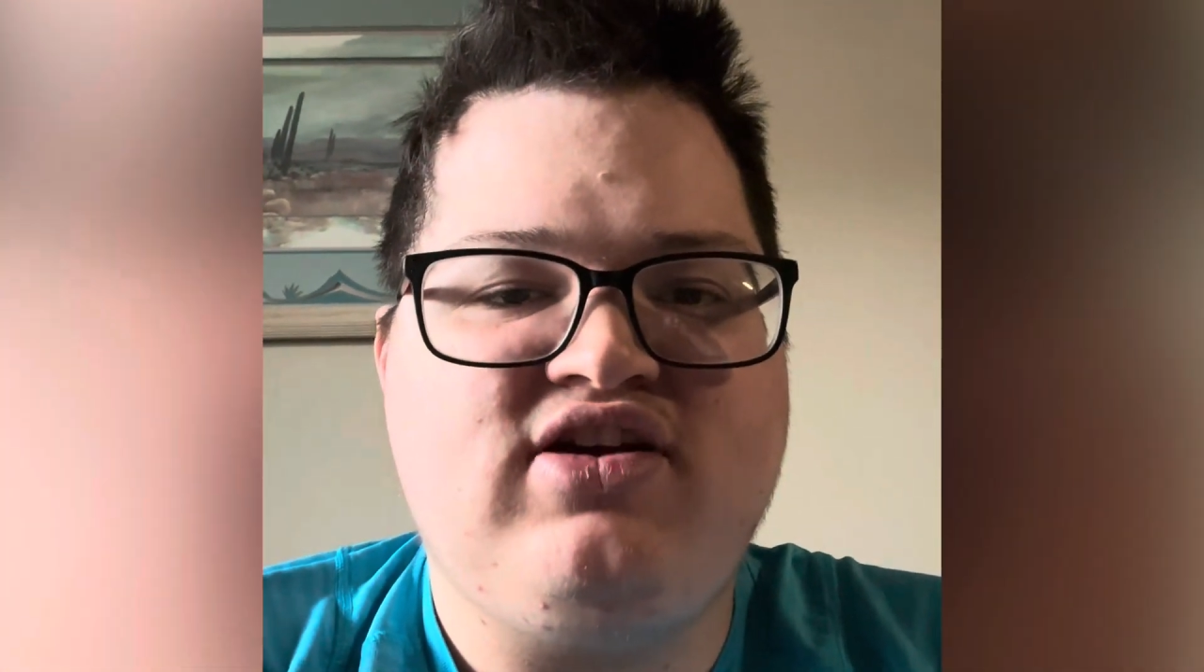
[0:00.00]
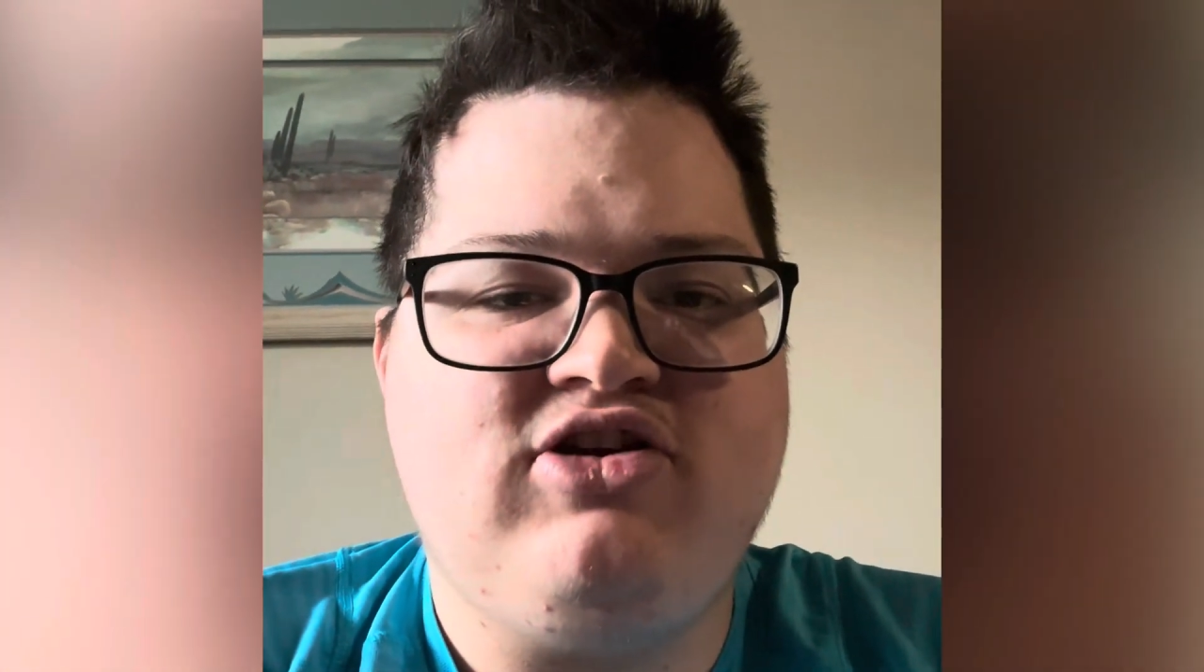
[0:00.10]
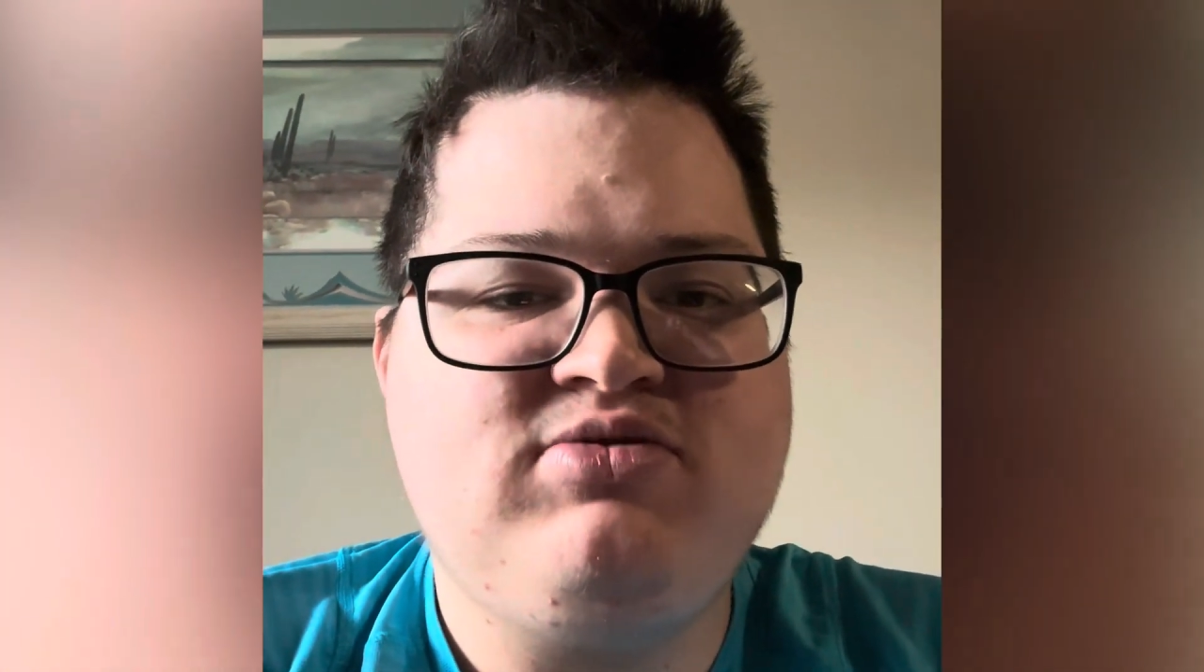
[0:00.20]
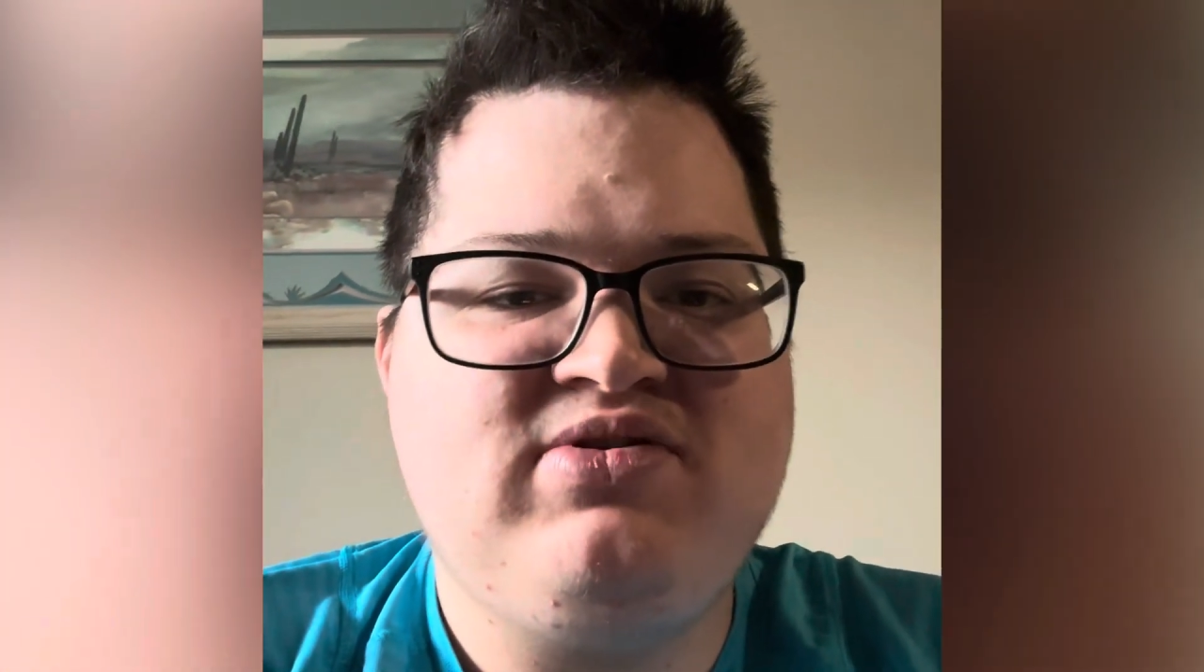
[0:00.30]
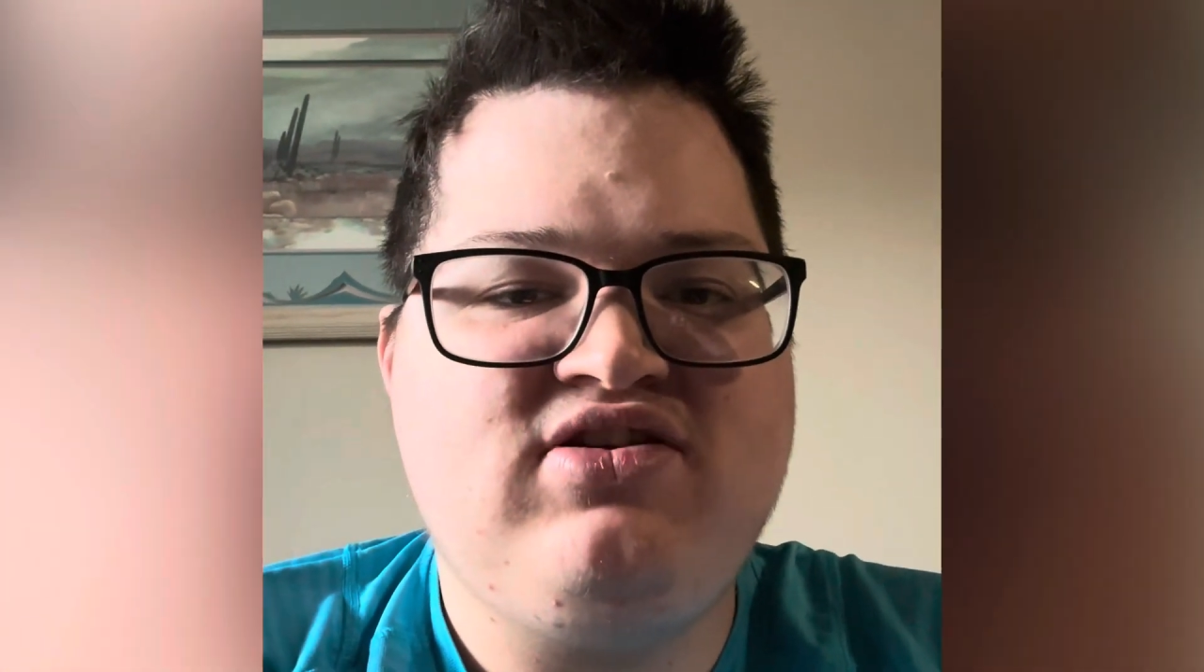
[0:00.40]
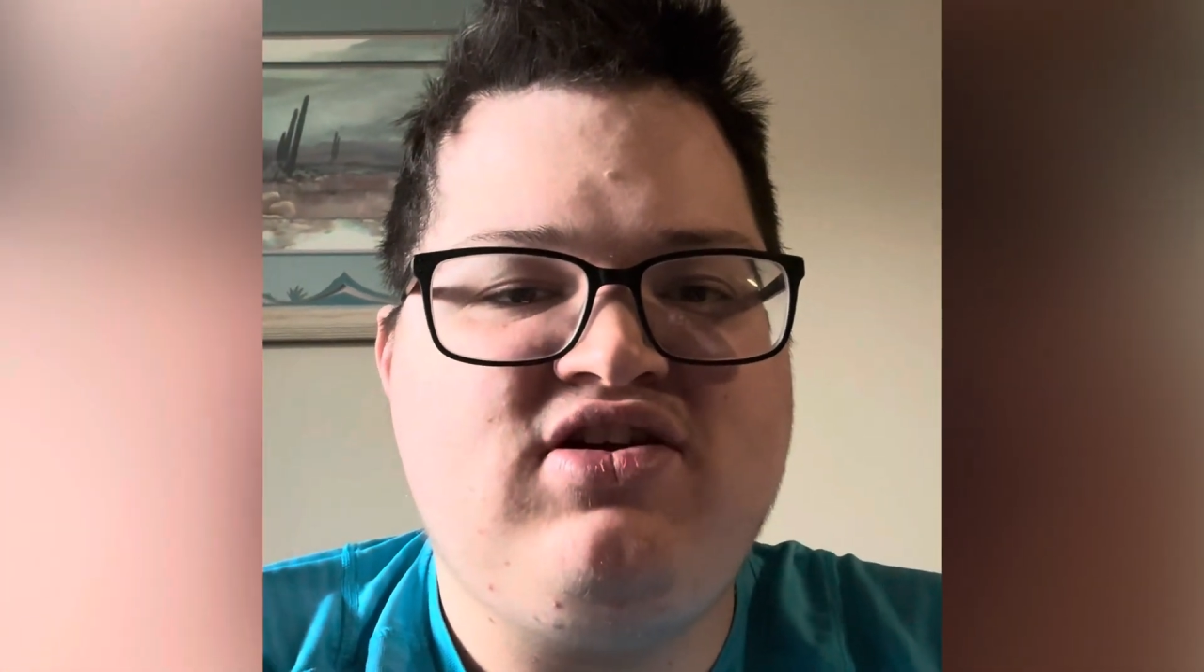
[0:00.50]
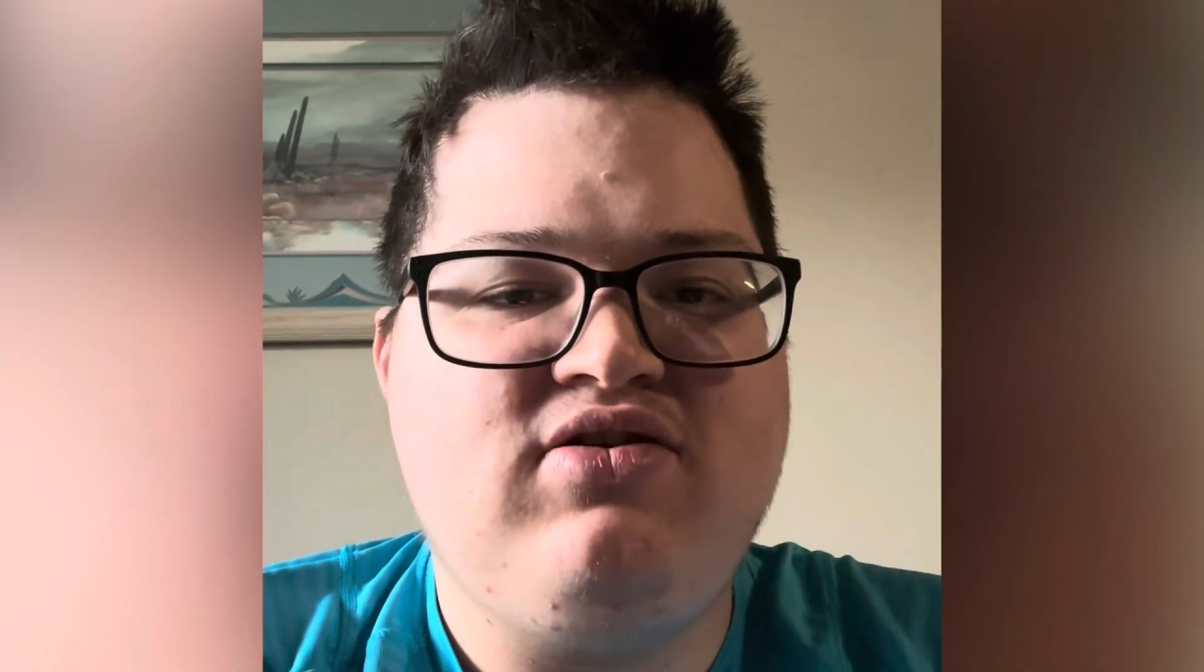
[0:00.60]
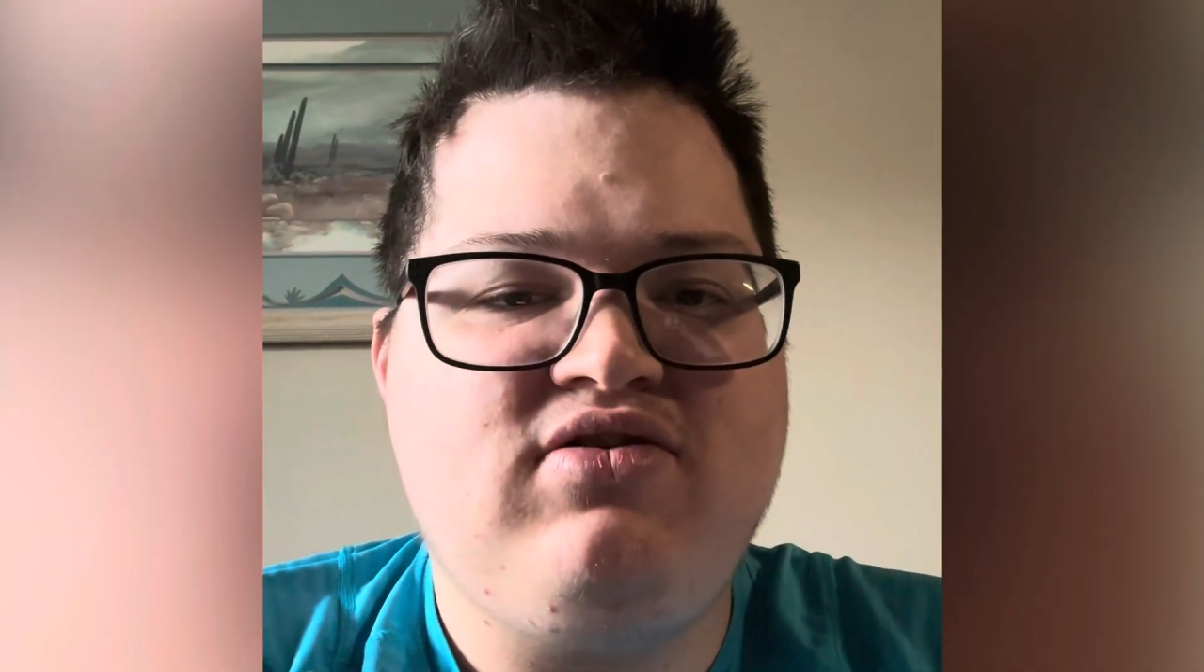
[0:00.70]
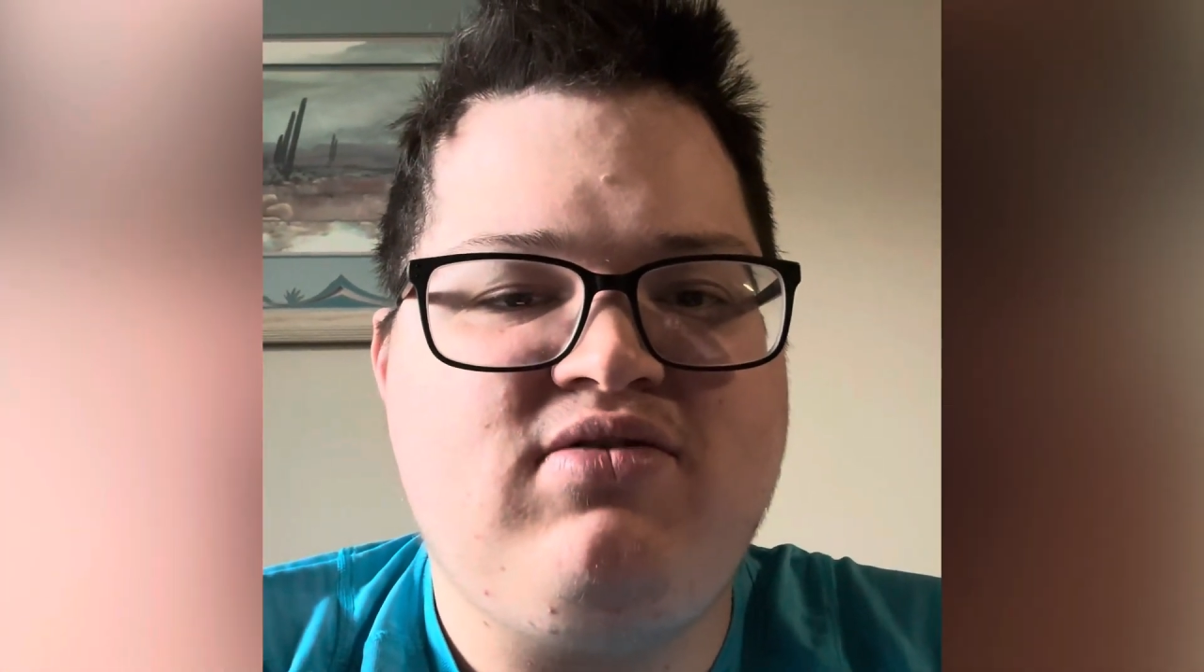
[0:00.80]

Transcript: the LGBTQ